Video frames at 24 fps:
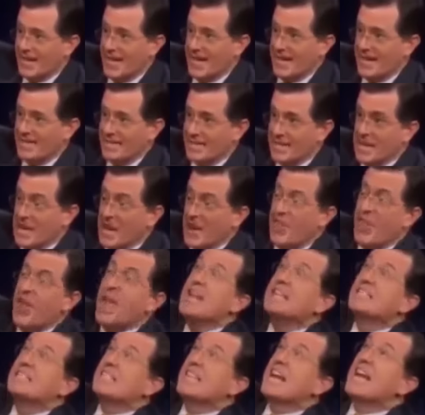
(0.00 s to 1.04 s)
and says,
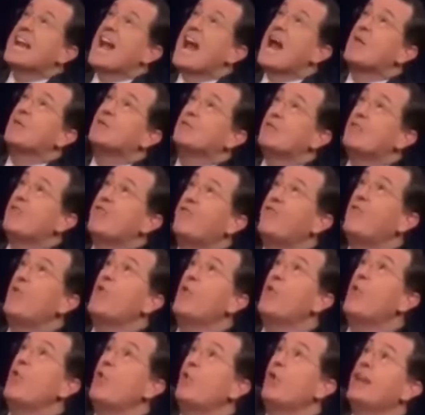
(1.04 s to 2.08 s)
They said I was a
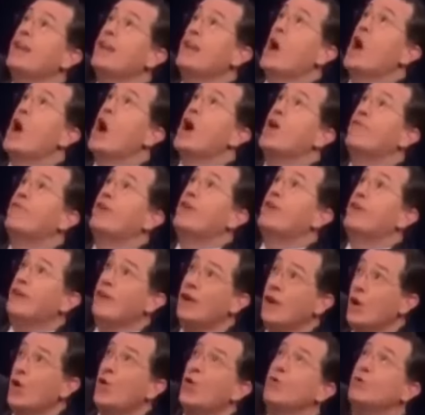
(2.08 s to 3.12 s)
fool at
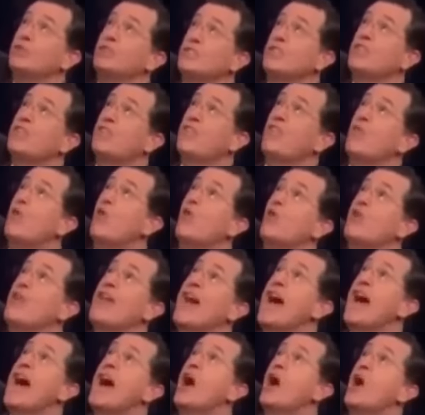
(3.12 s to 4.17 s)
Harvard. Who's the fool
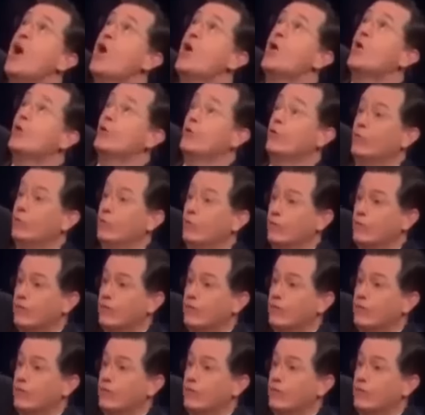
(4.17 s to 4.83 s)
now?